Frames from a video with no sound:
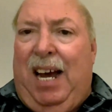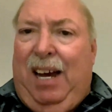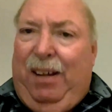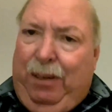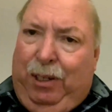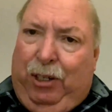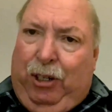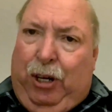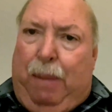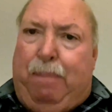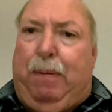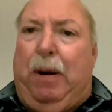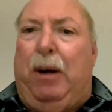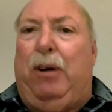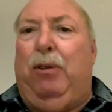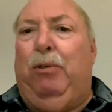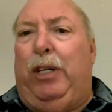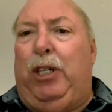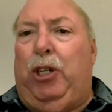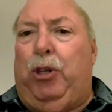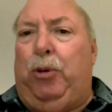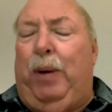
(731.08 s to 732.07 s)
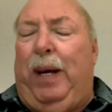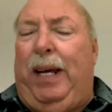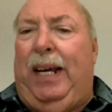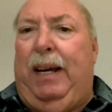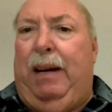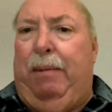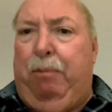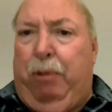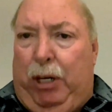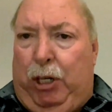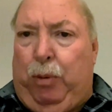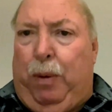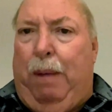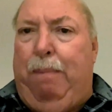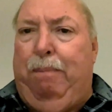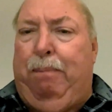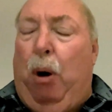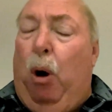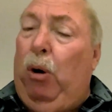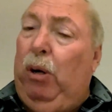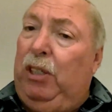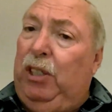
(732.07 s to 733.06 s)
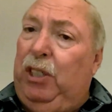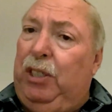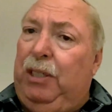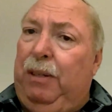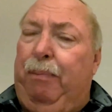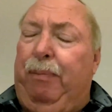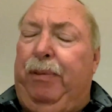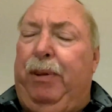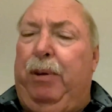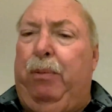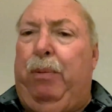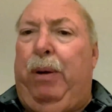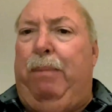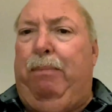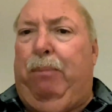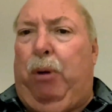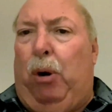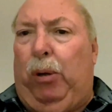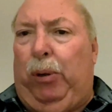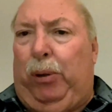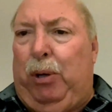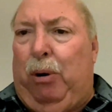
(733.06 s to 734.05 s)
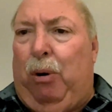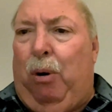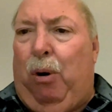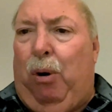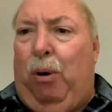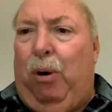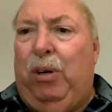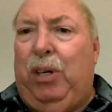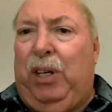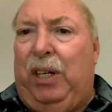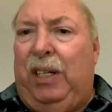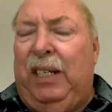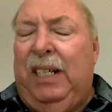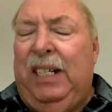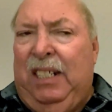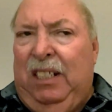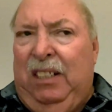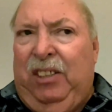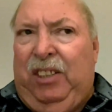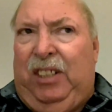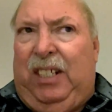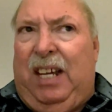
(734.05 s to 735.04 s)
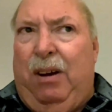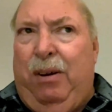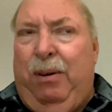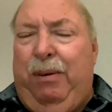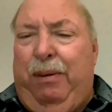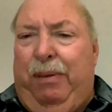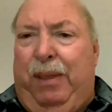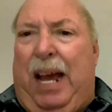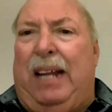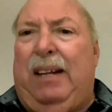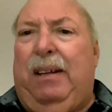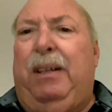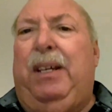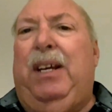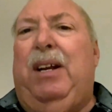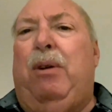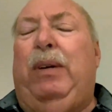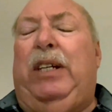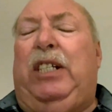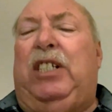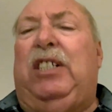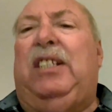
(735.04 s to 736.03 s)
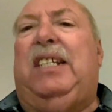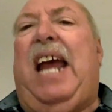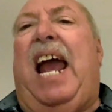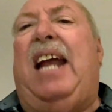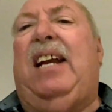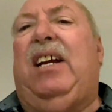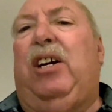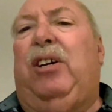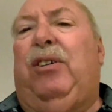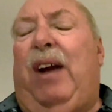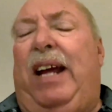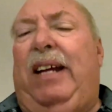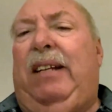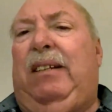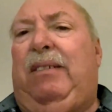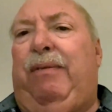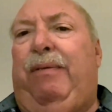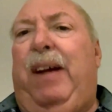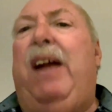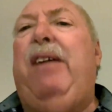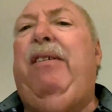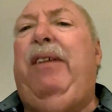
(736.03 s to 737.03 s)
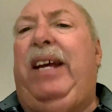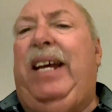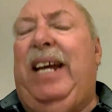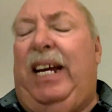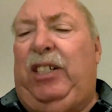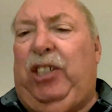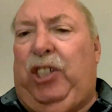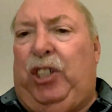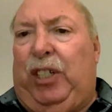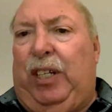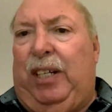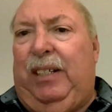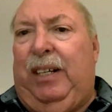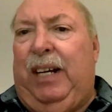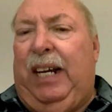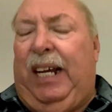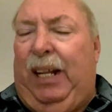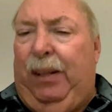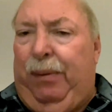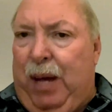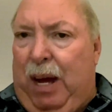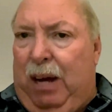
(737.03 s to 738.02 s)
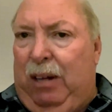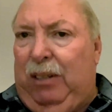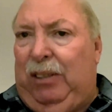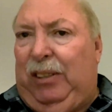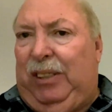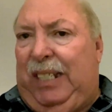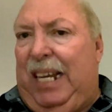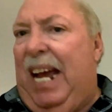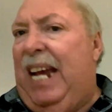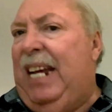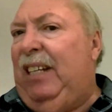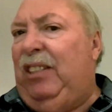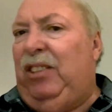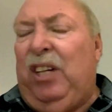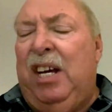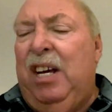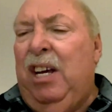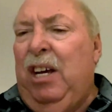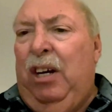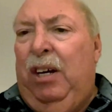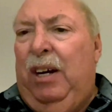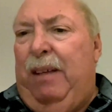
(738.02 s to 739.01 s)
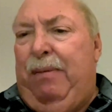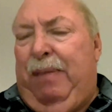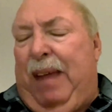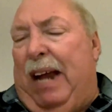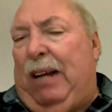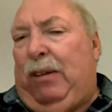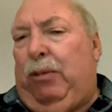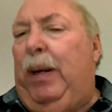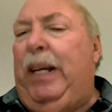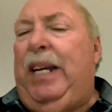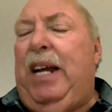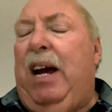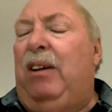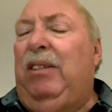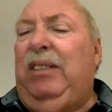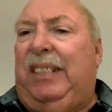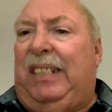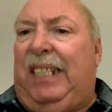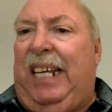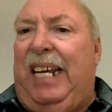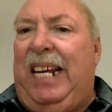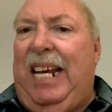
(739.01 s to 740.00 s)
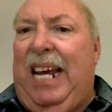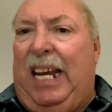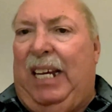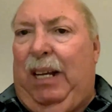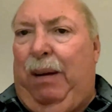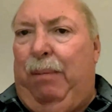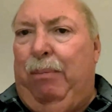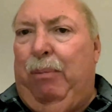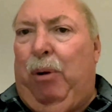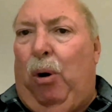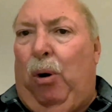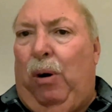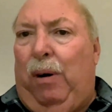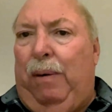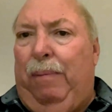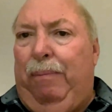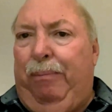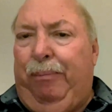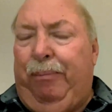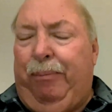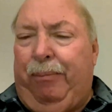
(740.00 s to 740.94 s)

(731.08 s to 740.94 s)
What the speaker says: Gripen, which we bought. We bought the Hawk. So that, we just had a great variation in those days that we don't see anymore.